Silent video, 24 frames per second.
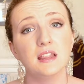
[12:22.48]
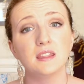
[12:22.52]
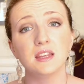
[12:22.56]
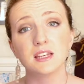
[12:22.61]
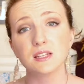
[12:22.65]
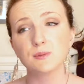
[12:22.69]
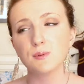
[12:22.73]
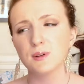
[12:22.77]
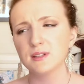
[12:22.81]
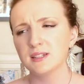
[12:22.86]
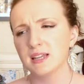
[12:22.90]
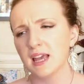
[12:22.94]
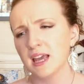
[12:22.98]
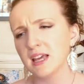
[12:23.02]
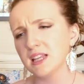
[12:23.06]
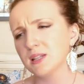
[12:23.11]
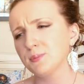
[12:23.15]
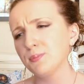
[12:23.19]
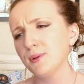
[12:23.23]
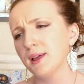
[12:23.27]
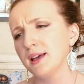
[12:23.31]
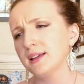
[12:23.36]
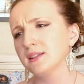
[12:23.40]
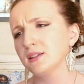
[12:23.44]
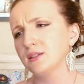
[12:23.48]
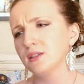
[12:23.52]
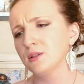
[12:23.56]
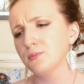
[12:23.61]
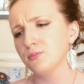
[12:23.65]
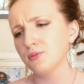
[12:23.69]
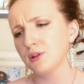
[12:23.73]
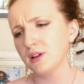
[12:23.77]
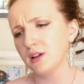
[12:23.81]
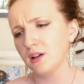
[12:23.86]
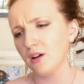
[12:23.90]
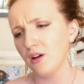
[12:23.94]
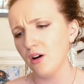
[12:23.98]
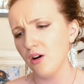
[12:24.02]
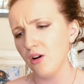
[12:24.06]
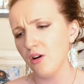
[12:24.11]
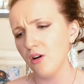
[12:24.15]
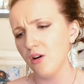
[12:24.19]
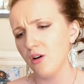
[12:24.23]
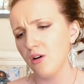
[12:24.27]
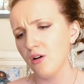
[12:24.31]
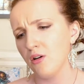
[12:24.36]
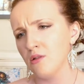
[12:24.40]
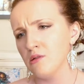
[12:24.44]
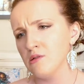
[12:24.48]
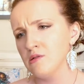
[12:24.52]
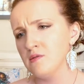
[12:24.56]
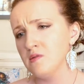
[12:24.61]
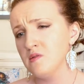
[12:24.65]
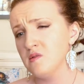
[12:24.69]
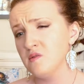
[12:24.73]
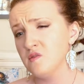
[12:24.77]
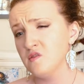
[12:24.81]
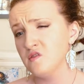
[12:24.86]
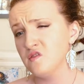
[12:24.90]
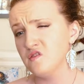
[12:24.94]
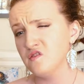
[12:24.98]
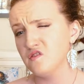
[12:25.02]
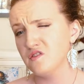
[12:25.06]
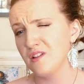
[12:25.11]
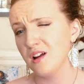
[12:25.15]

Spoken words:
This one takes place on the brink of